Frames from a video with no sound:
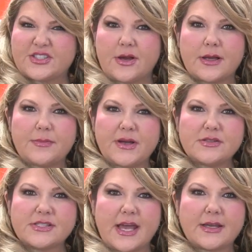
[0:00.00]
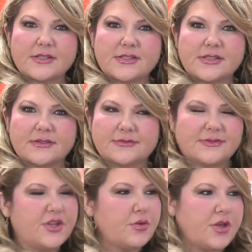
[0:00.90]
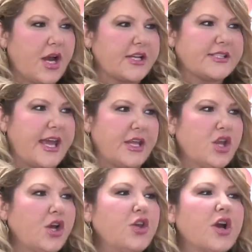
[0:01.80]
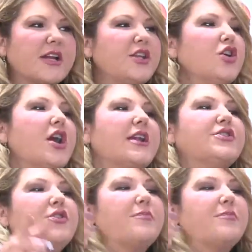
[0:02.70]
talk about sex. You got to say. No, you got to do it